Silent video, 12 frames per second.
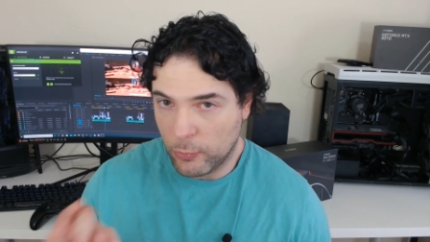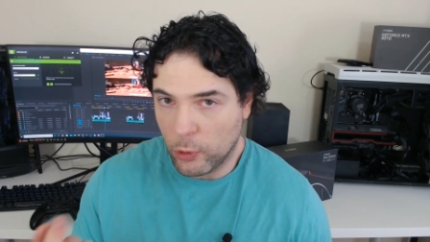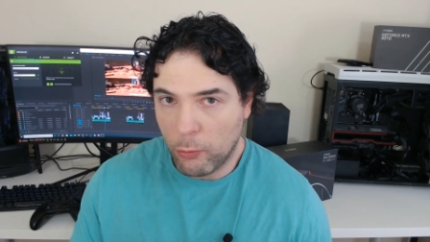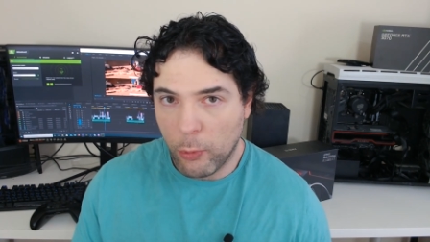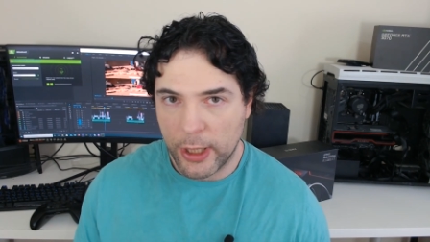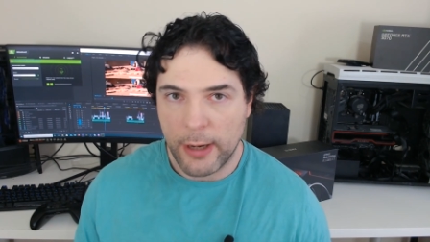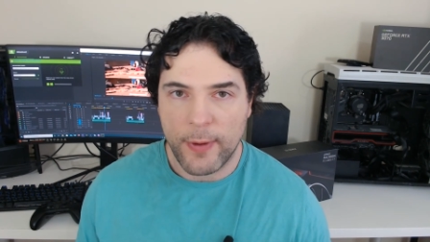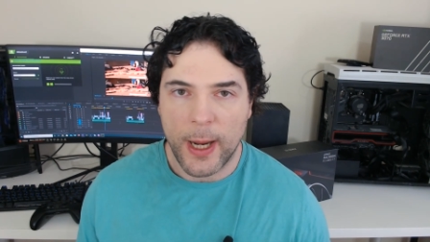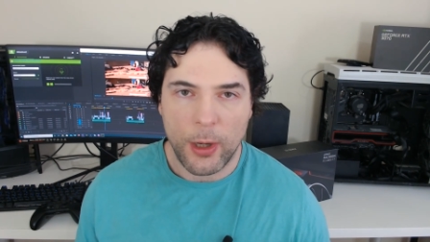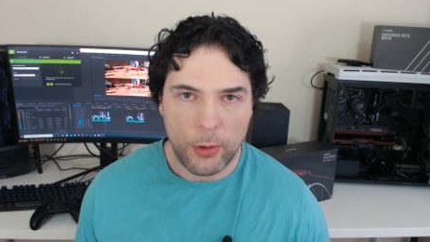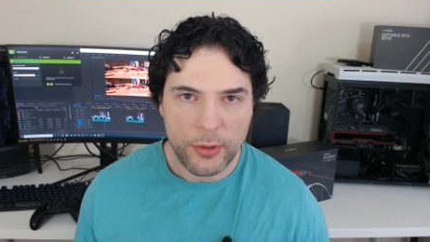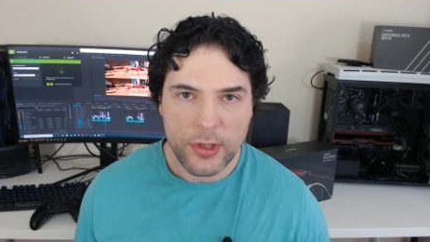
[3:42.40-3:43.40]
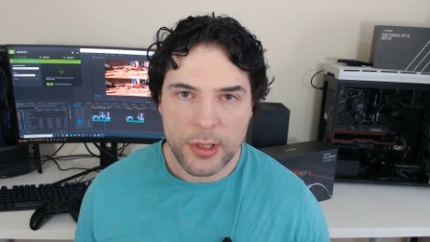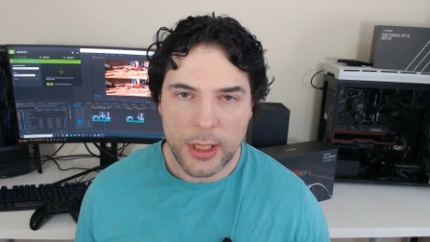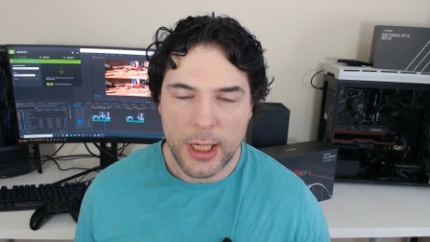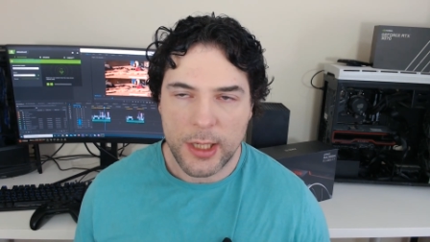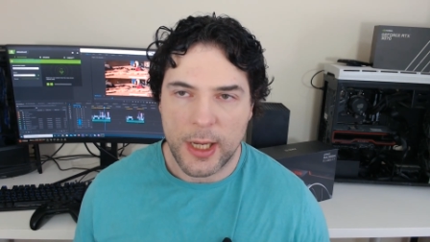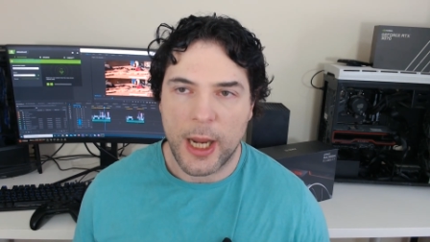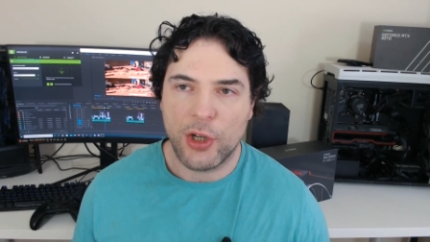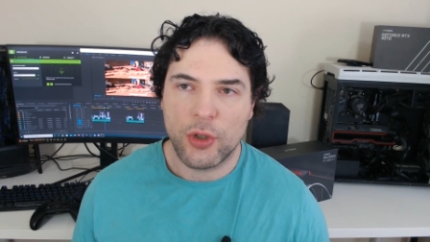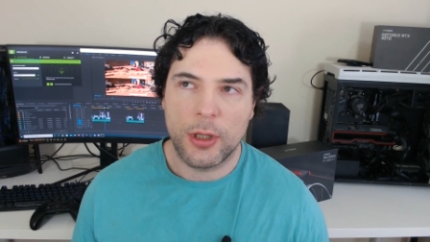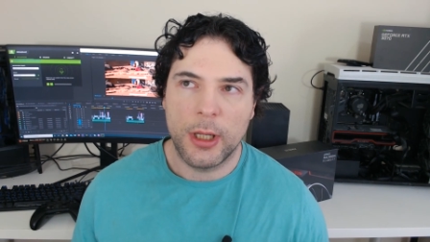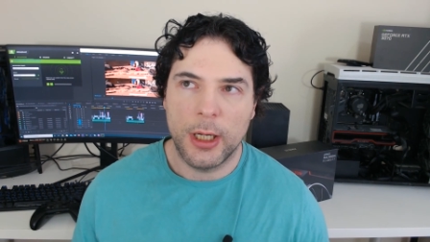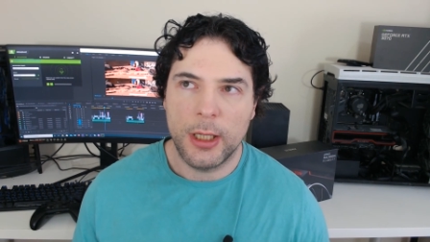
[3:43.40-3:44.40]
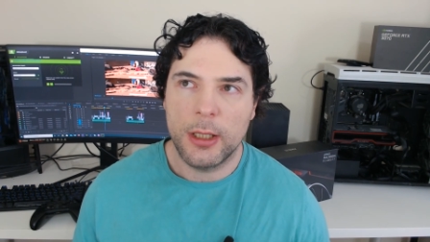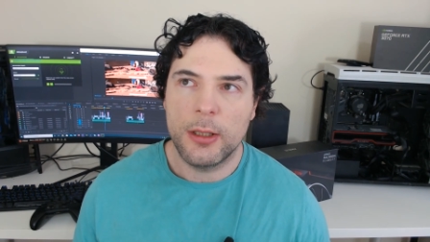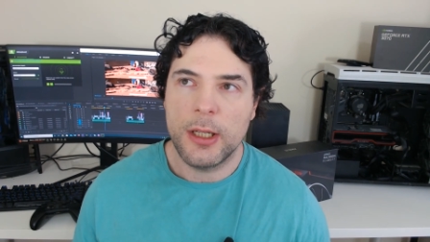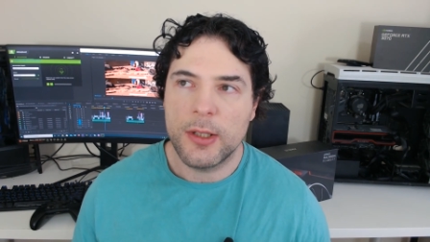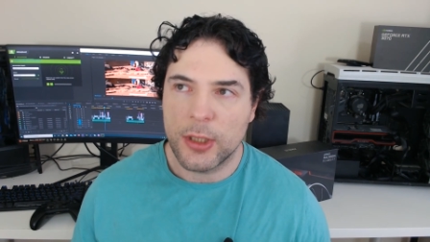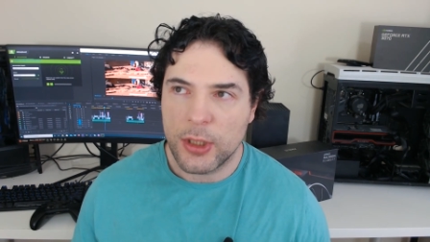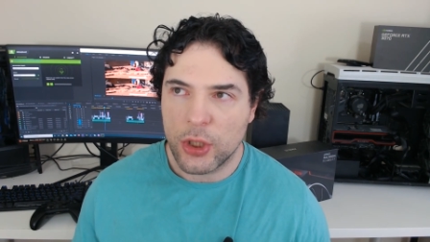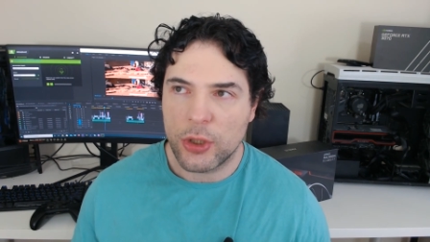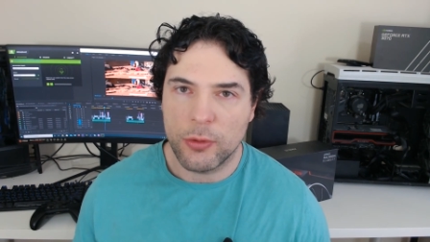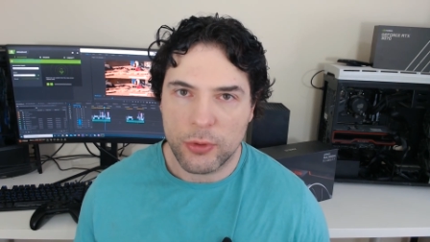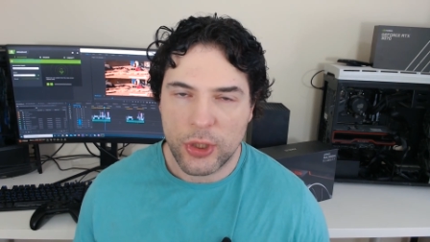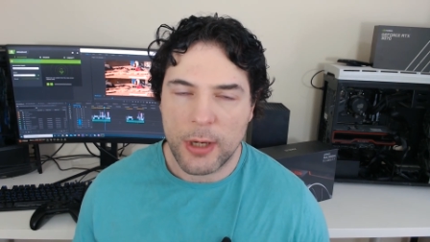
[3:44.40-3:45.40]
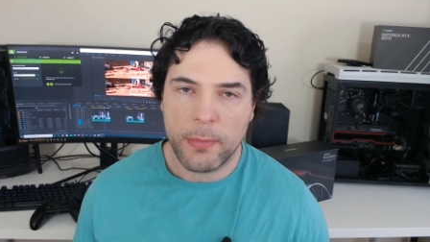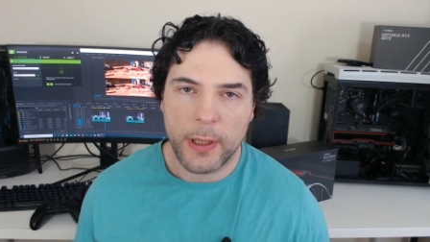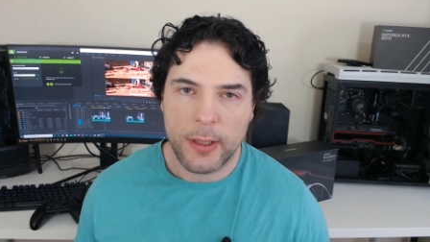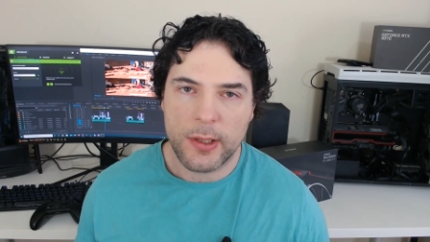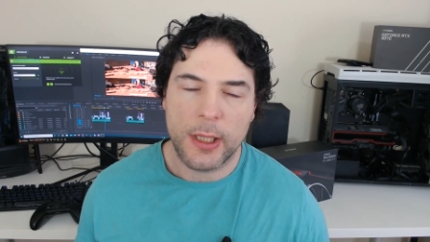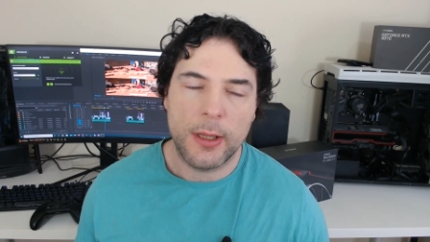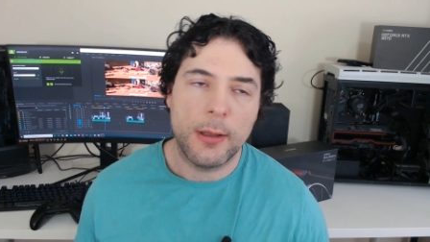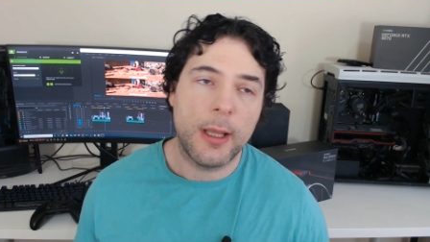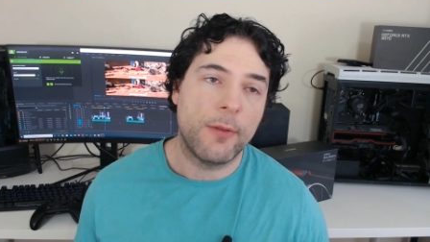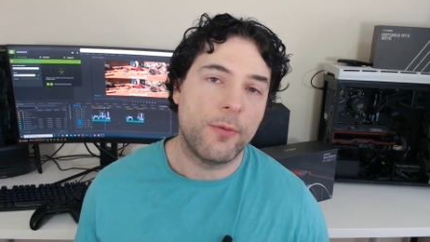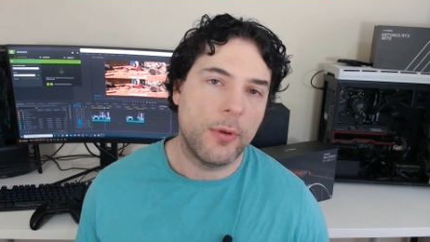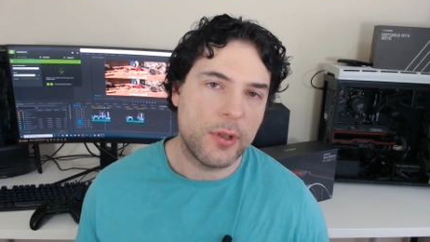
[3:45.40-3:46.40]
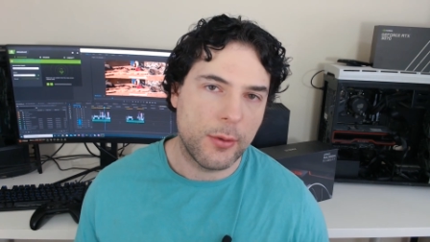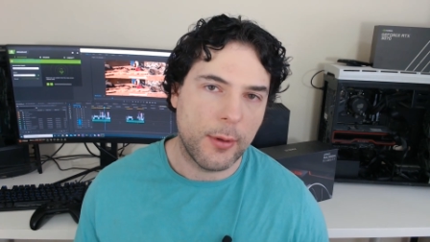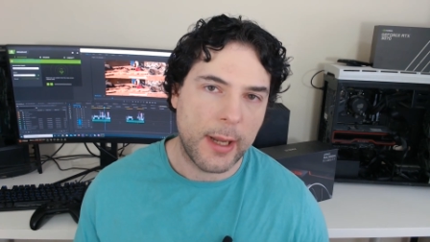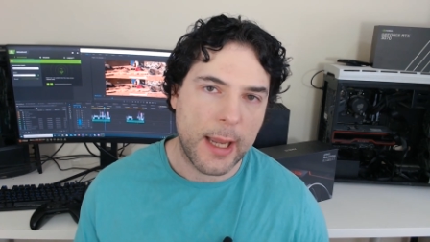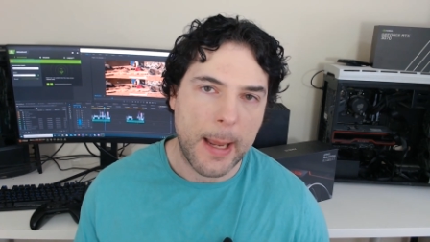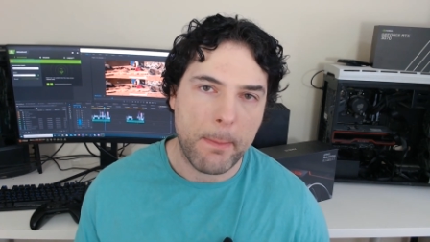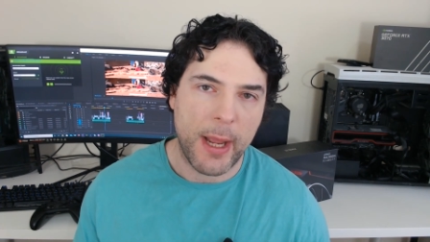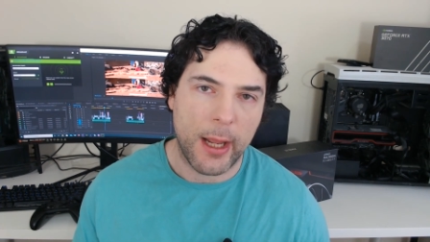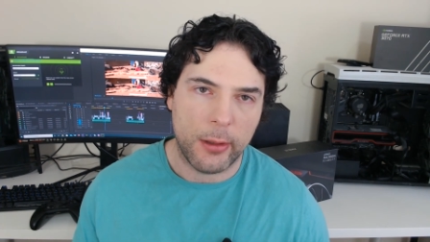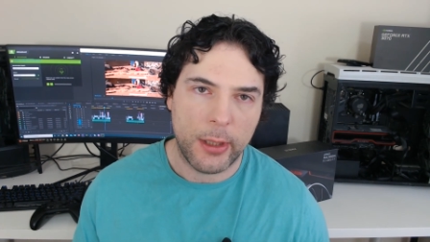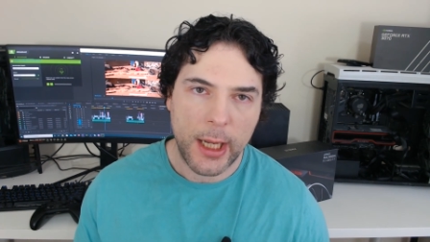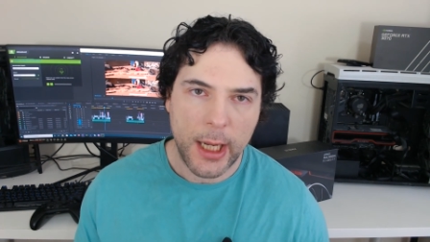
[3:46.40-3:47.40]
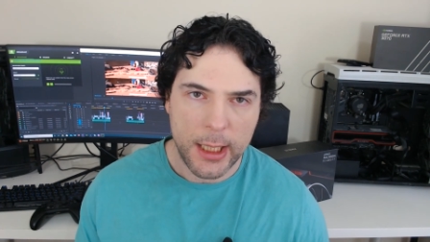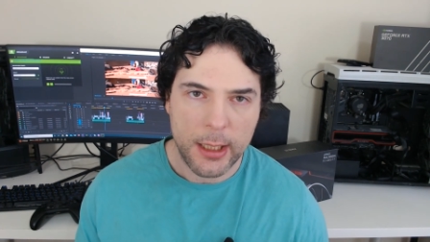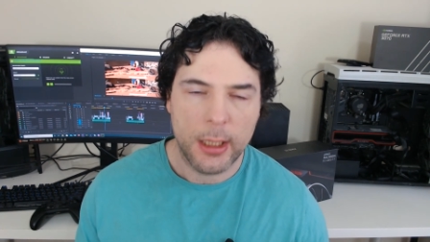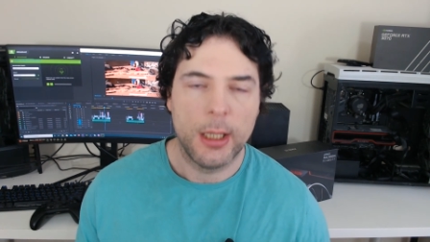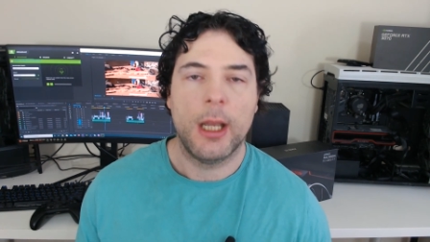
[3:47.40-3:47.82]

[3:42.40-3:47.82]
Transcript: or whatever else is actually these additional chiplets and therefore it's not MLA.